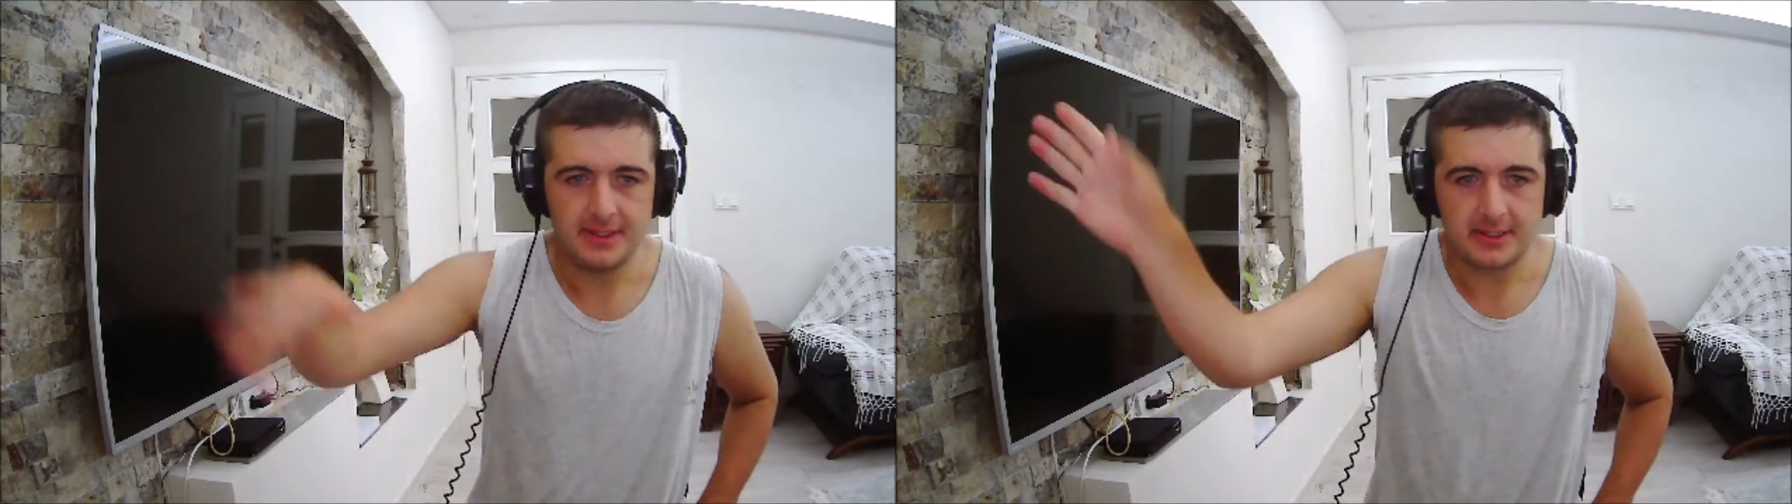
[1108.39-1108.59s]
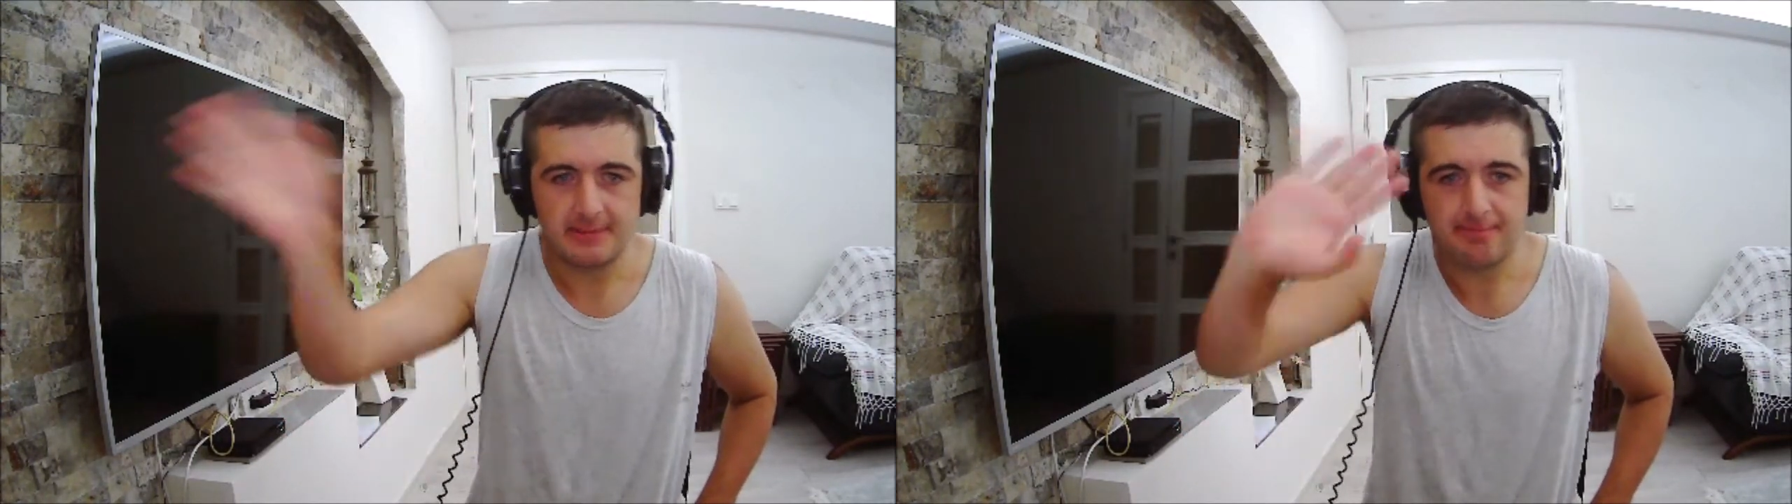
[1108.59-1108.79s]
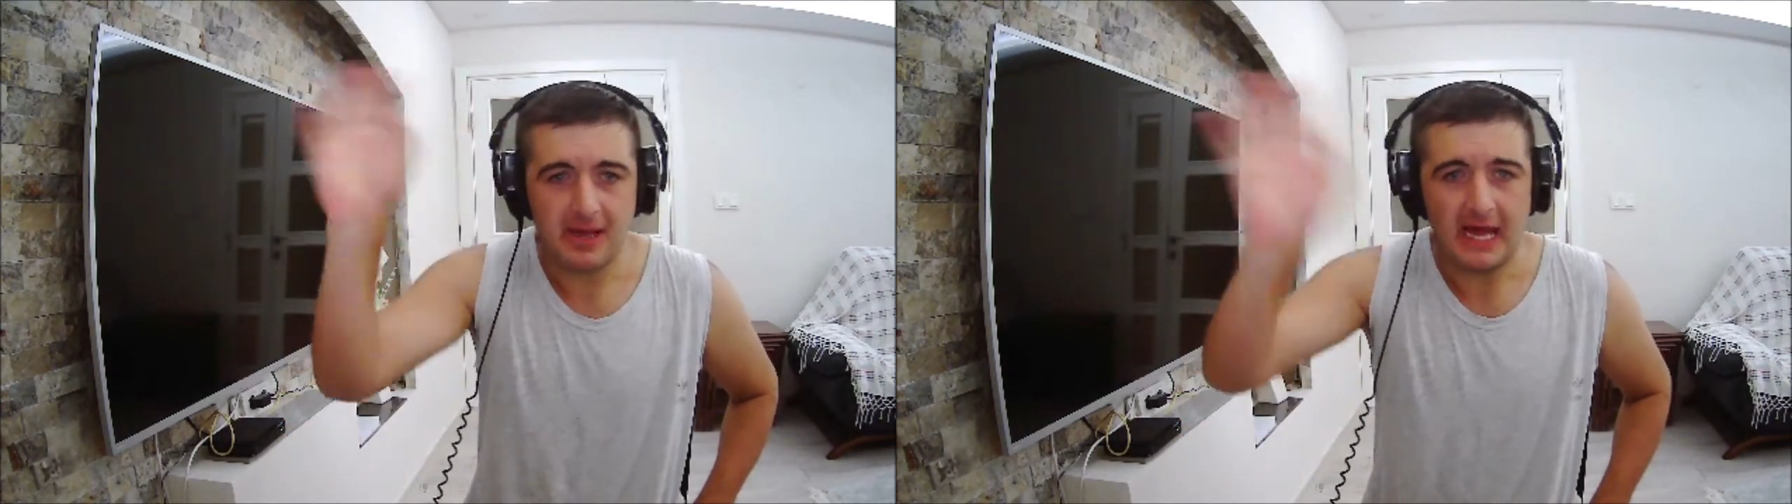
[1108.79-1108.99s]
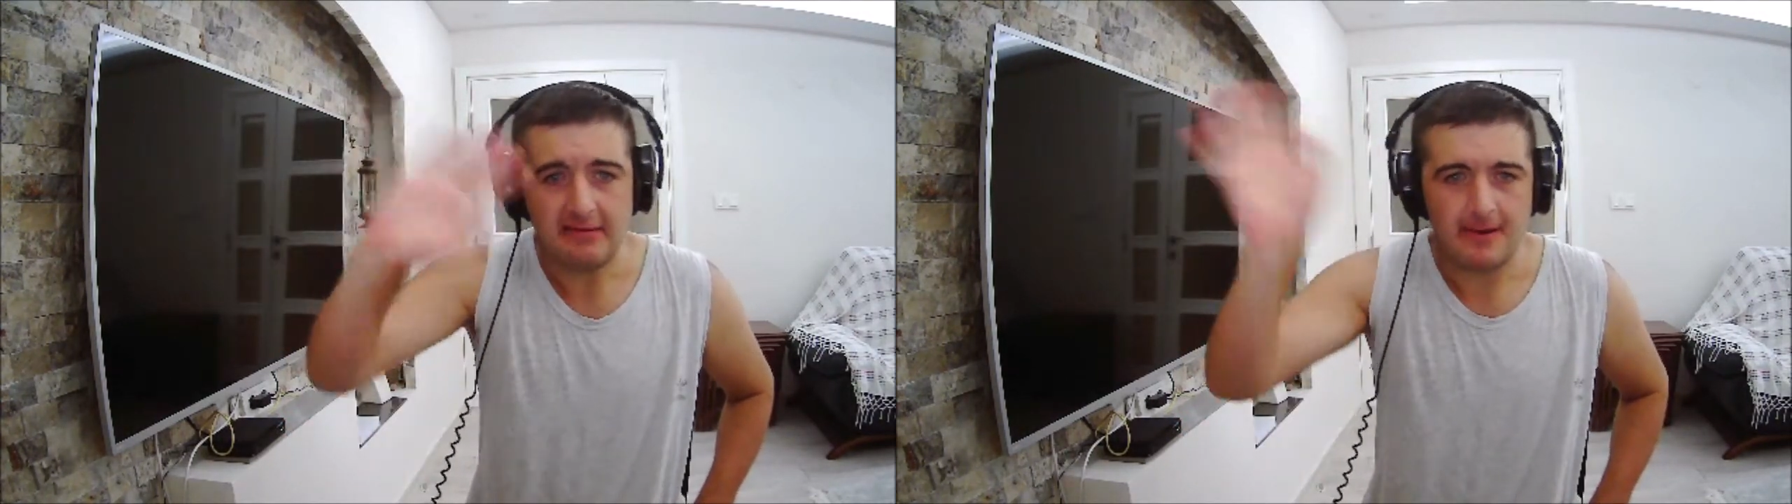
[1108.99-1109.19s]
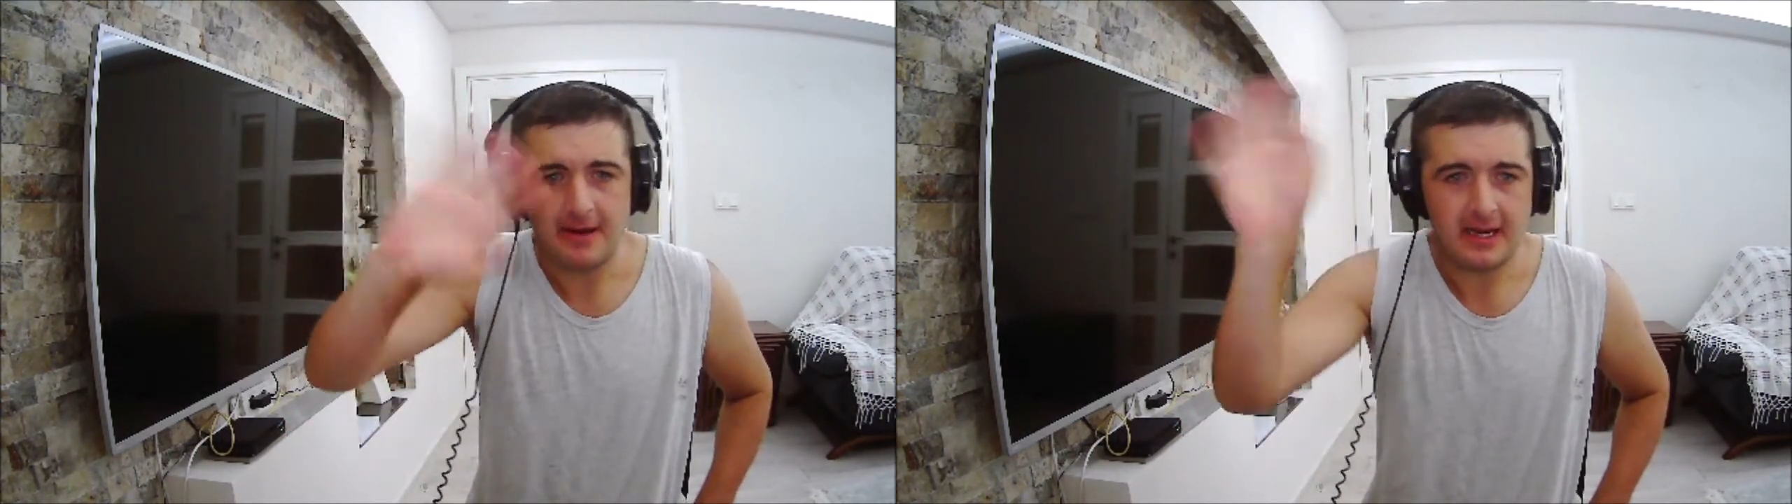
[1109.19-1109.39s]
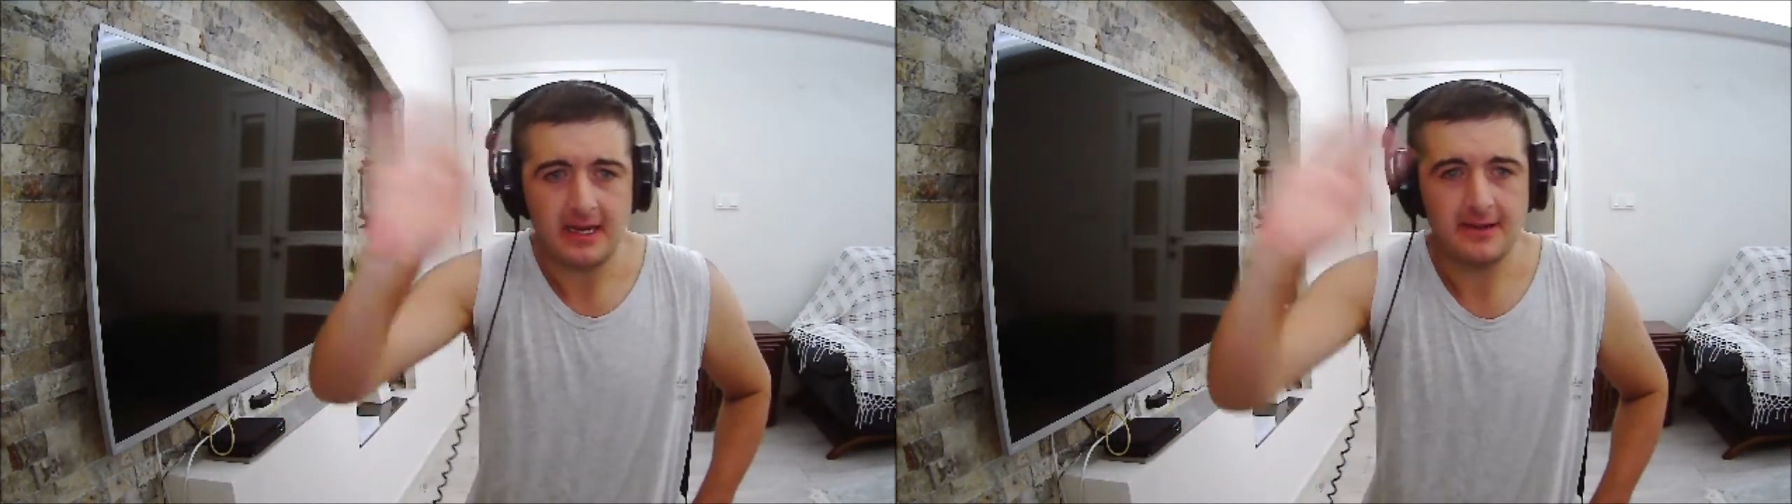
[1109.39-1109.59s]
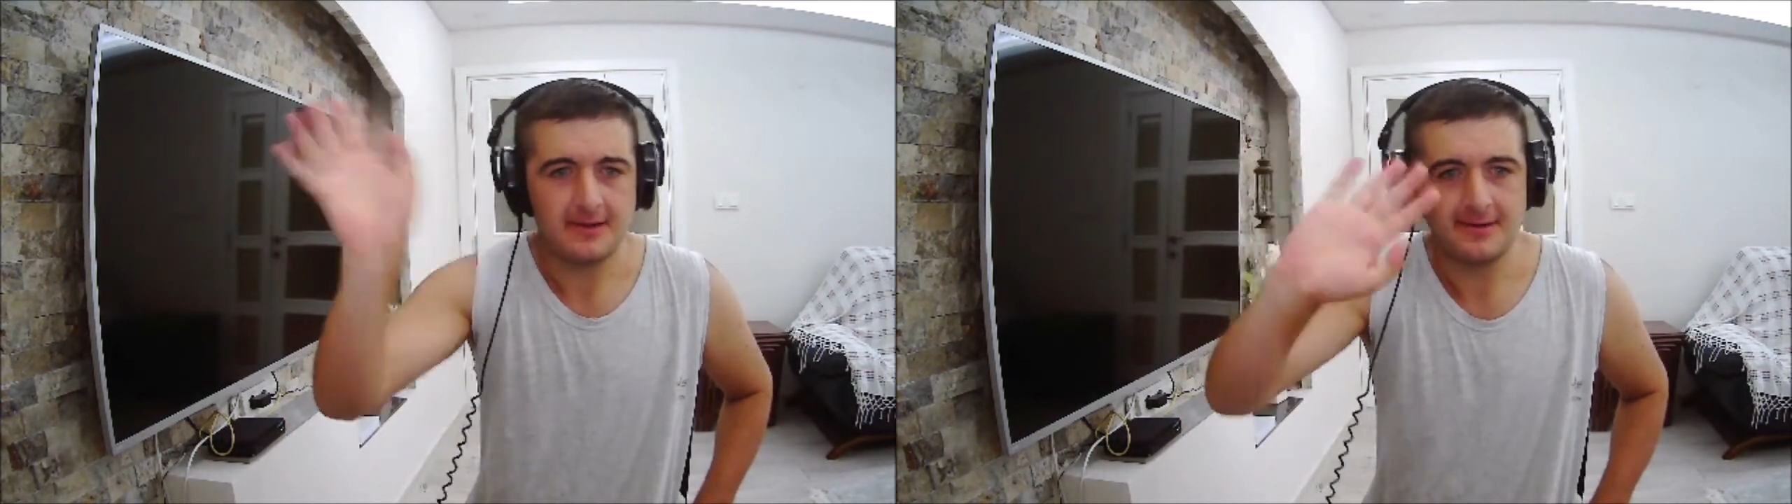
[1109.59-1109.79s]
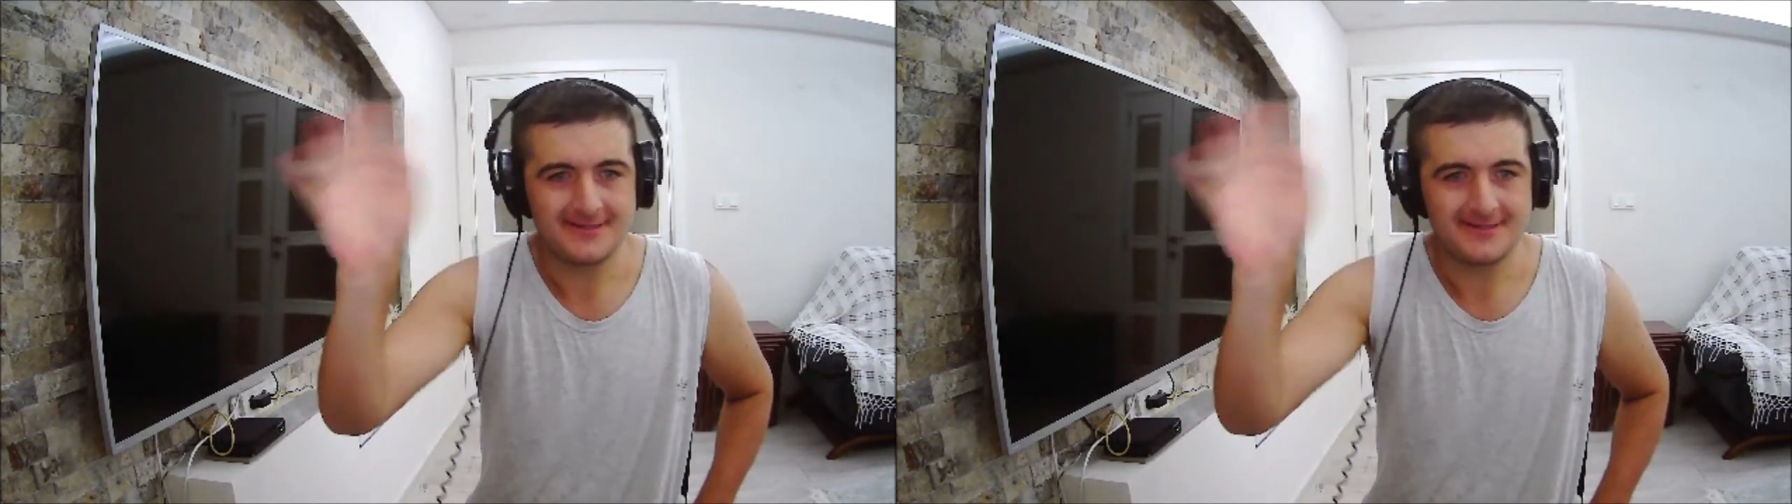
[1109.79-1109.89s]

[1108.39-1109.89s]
Goodbye, everybody!